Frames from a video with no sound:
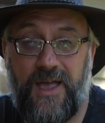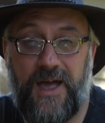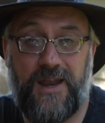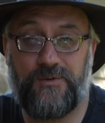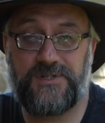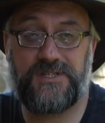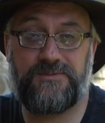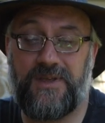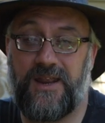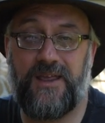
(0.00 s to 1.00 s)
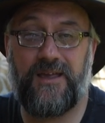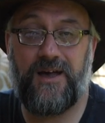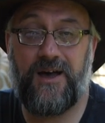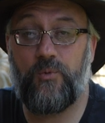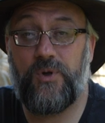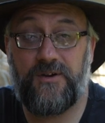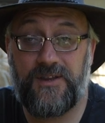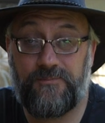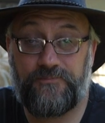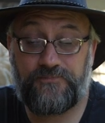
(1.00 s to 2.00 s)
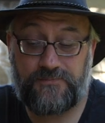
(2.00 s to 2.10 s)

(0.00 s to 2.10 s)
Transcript: and it was just getting unwieldy.